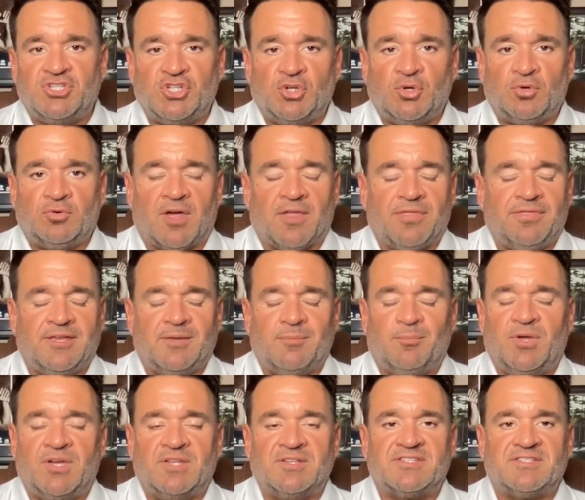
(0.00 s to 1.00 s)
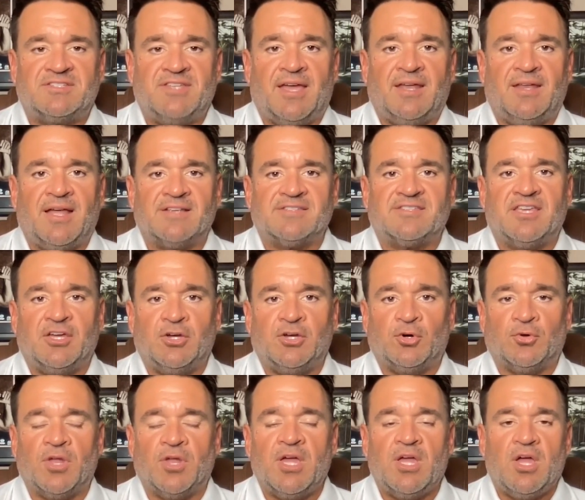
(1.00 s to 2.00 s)
June. I think Penn State has
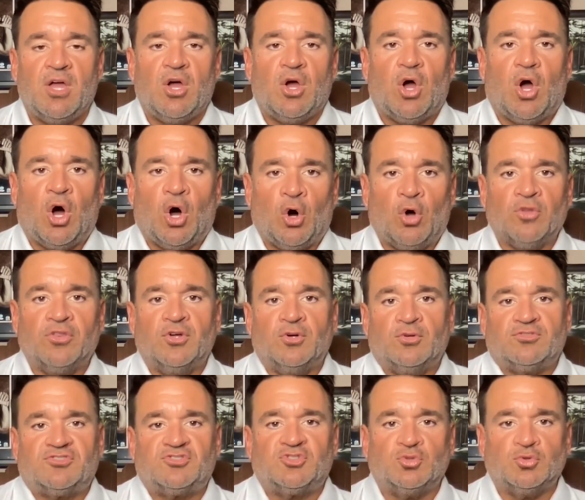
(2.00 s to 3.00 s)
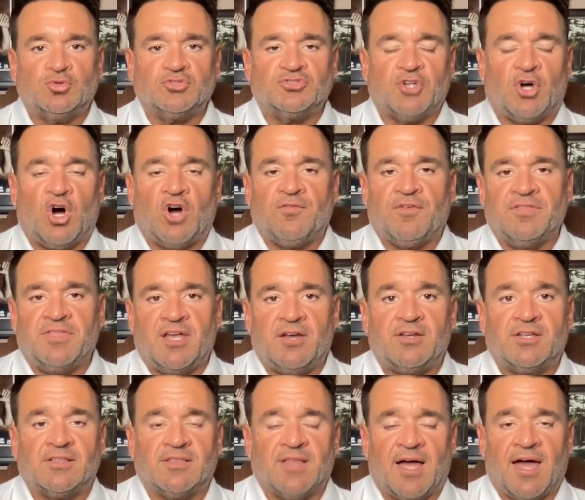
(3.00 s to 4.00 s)
held all those schools off, and
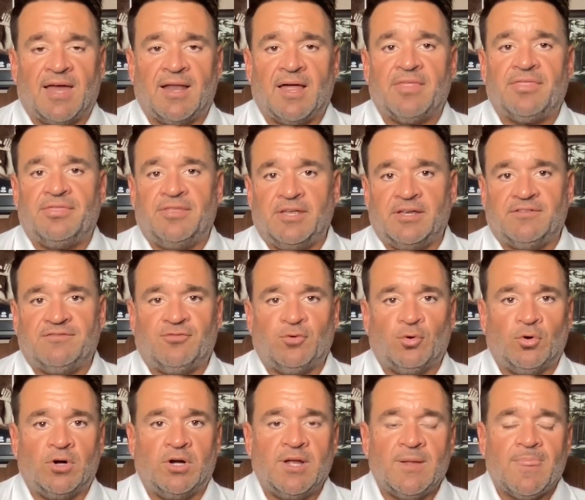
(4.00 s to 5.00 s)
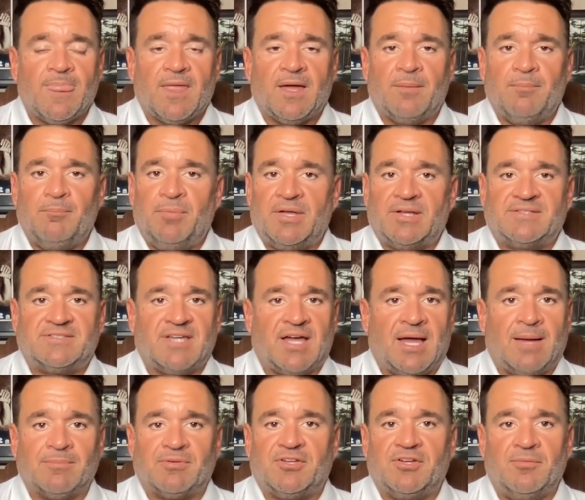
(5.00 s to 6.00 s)
they're in line, I think, for a big
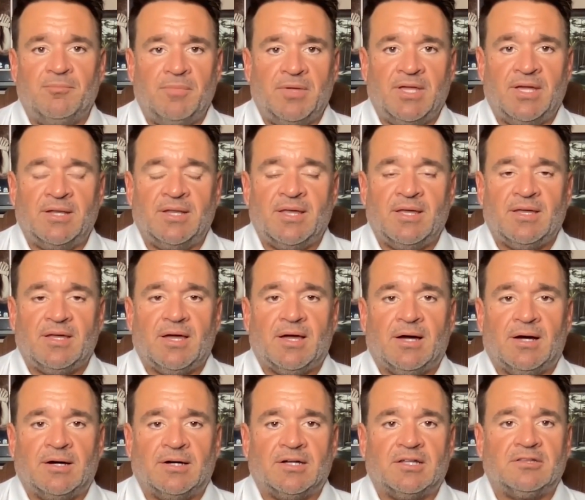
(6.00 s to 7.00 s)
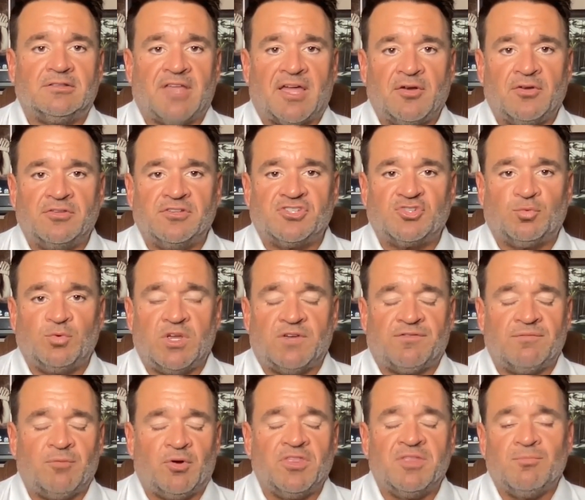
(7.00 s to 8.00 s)
time commit uh, later this week
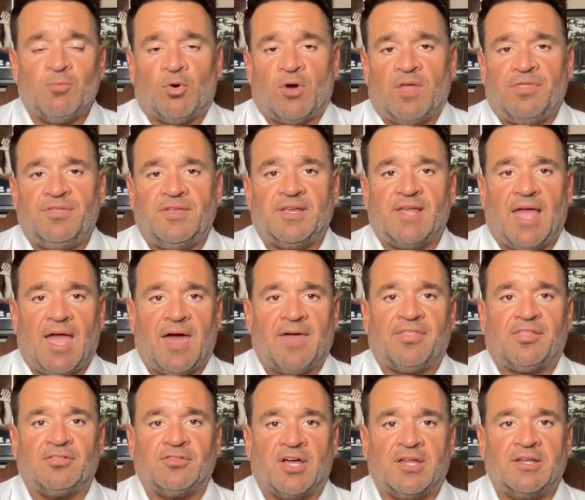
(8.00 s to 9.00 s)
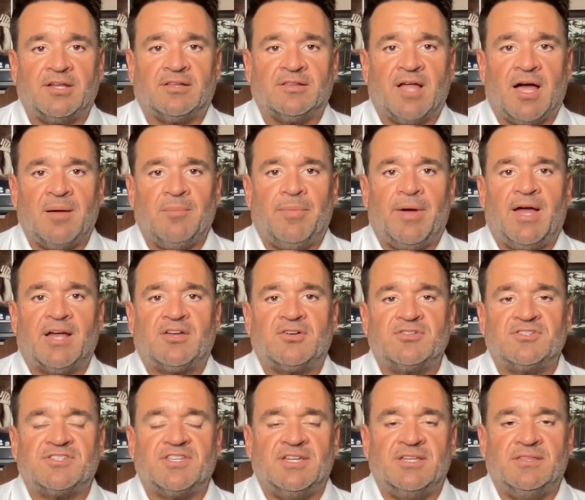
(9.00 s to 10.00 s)
from one of the more, I think, athletic linebackers